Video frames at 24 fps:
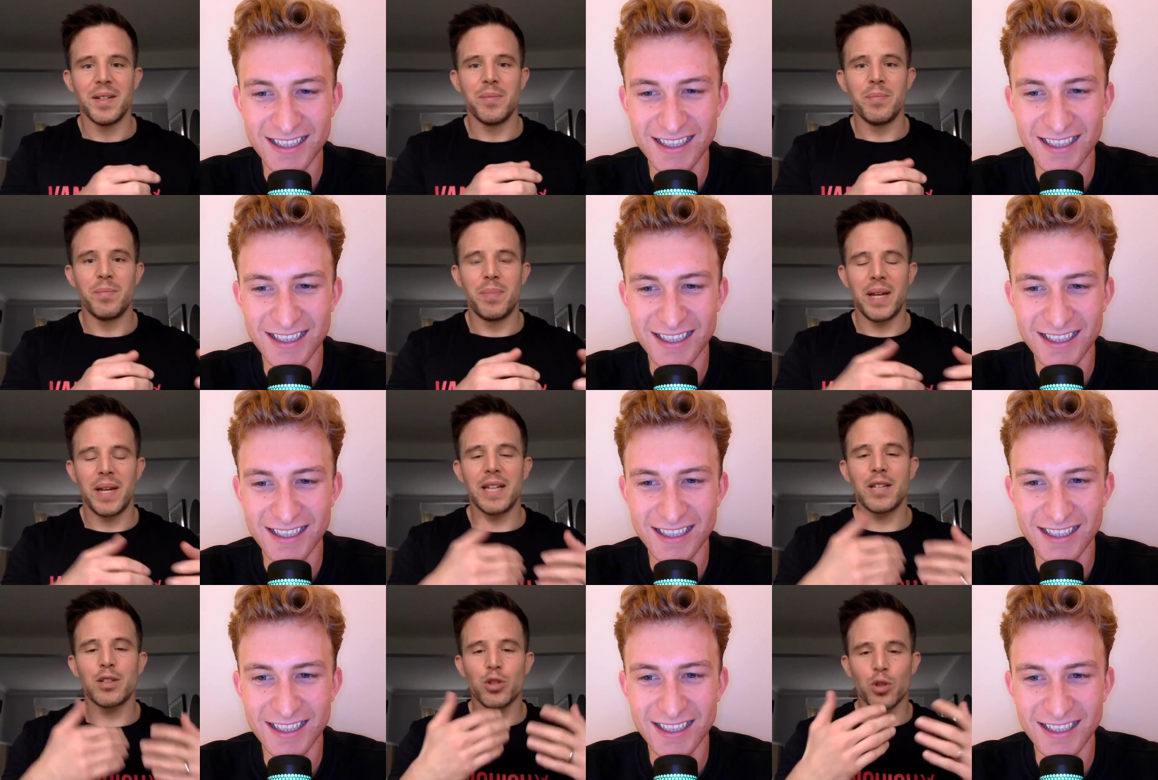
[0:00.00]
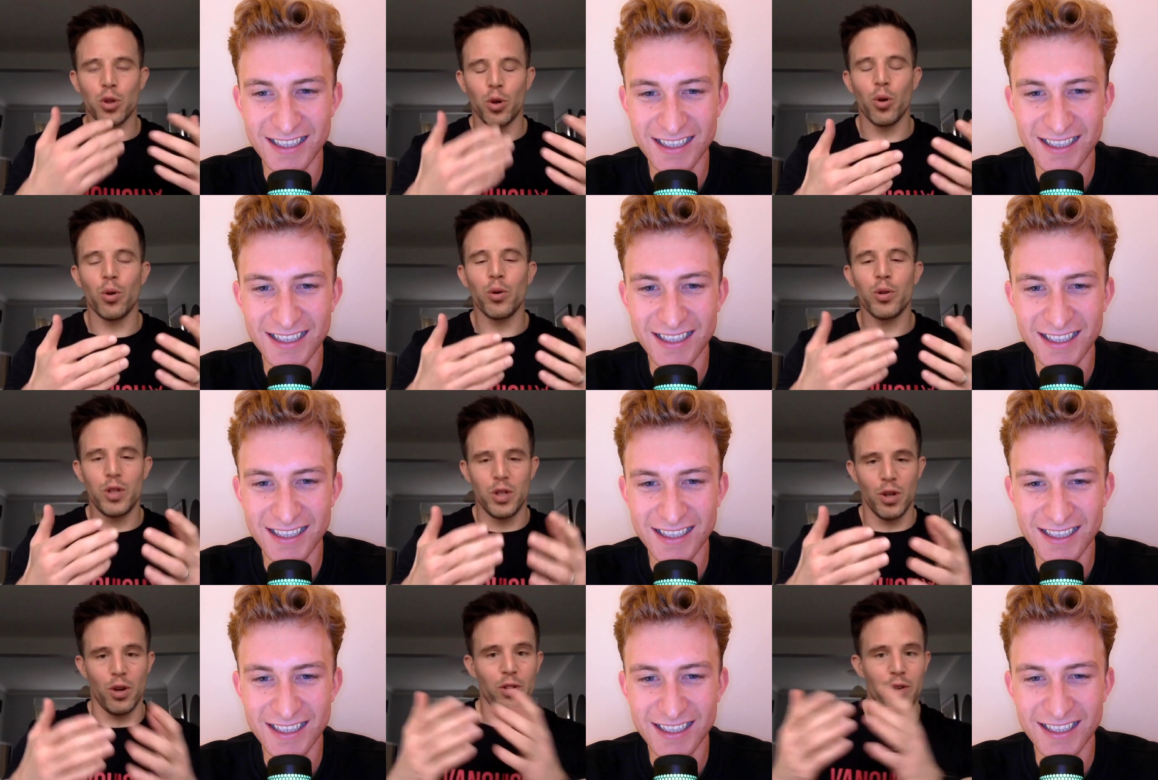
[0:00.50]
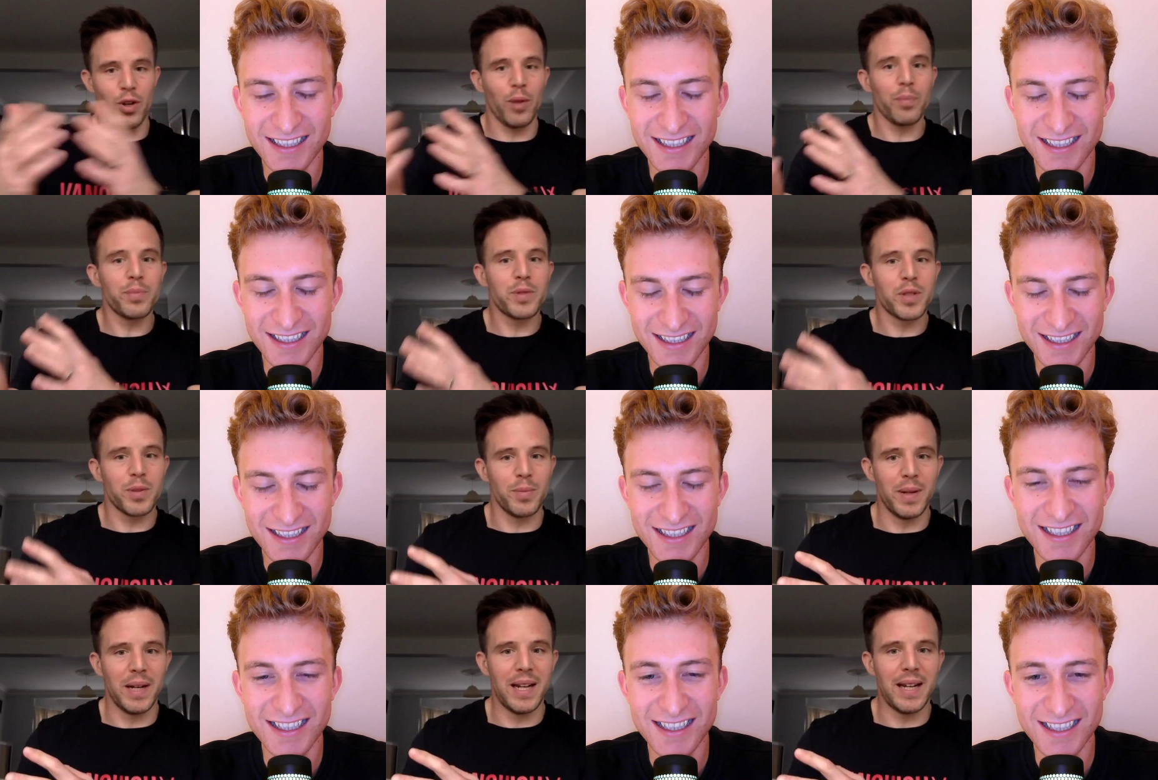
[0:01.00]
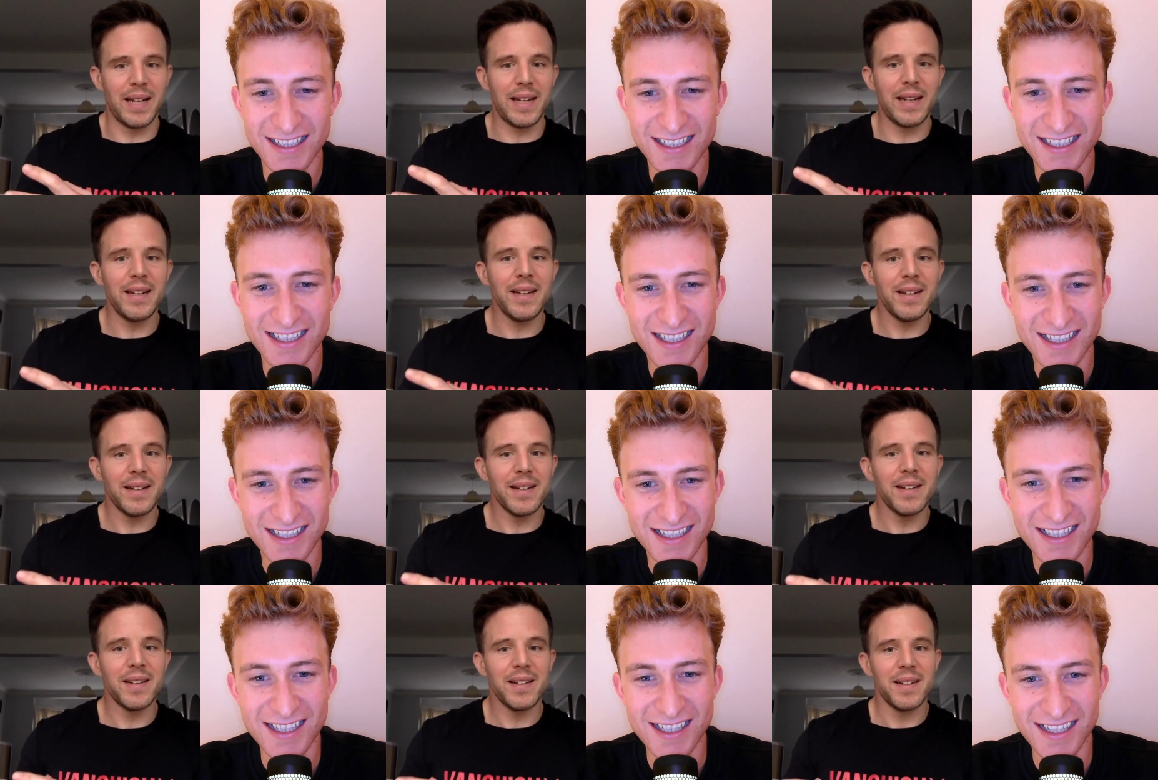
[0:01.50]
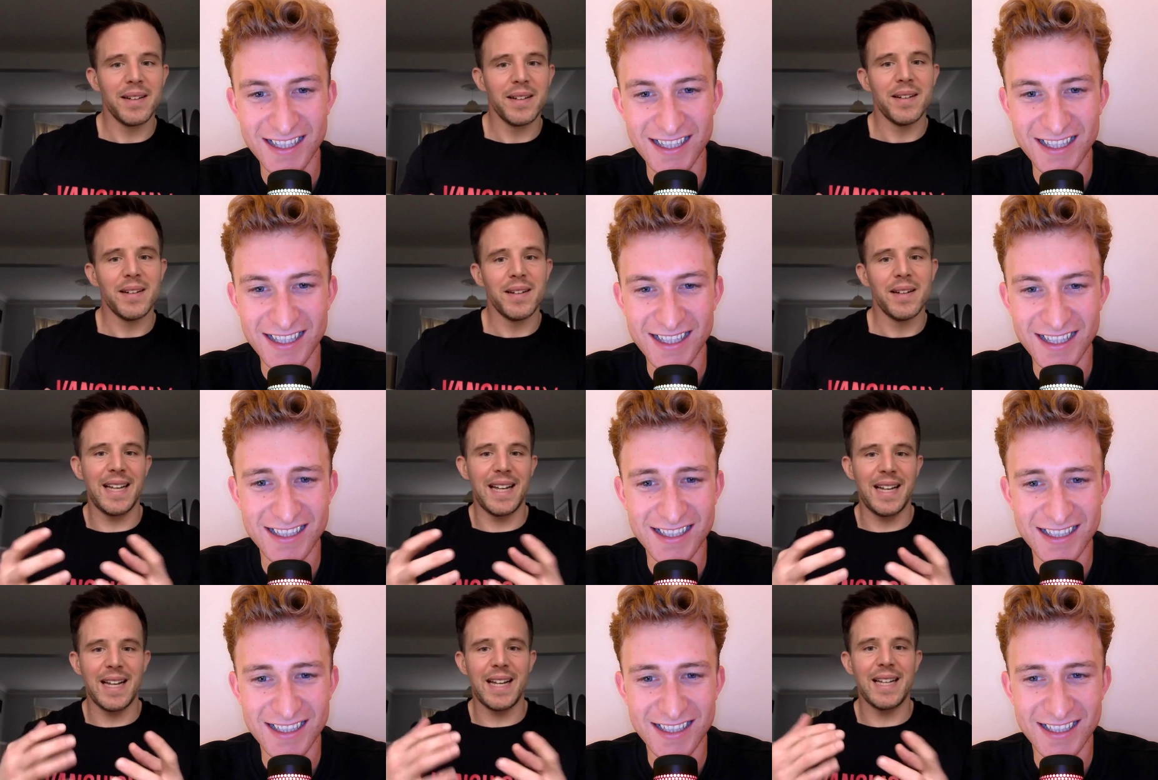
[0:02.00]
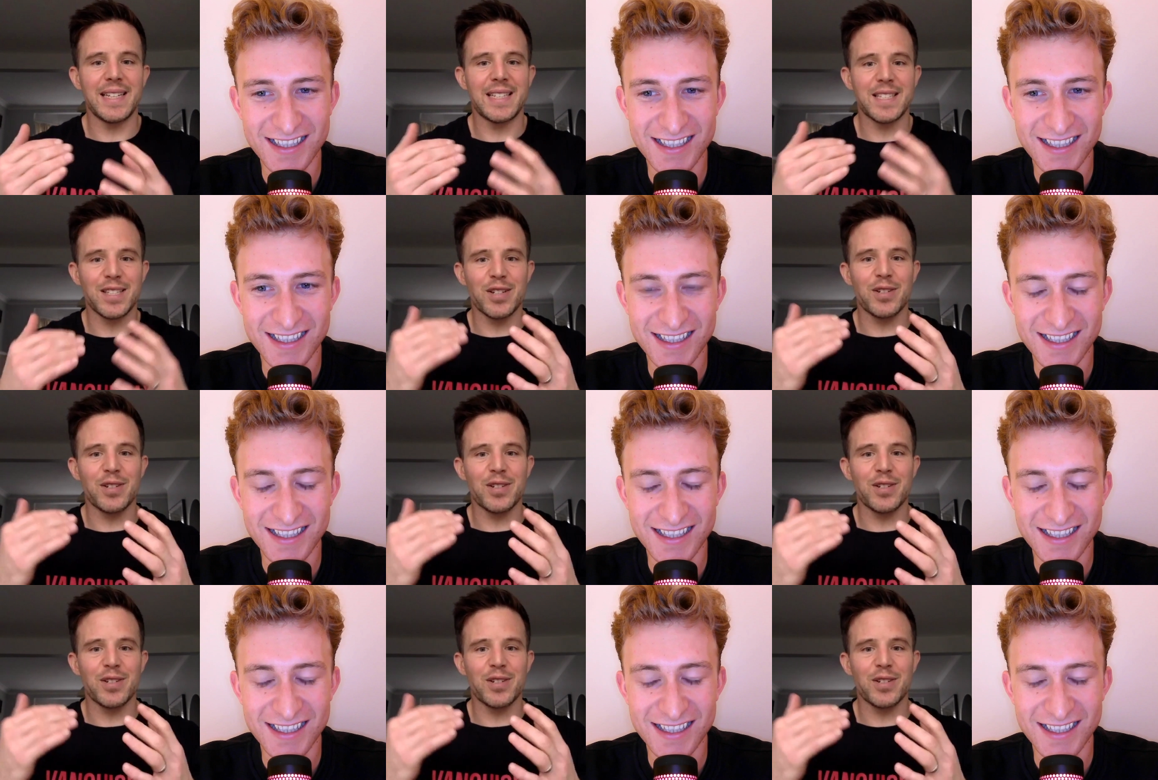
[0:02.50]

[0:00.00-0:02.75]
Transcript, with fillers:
Speaker 1: being taught non-optimally it's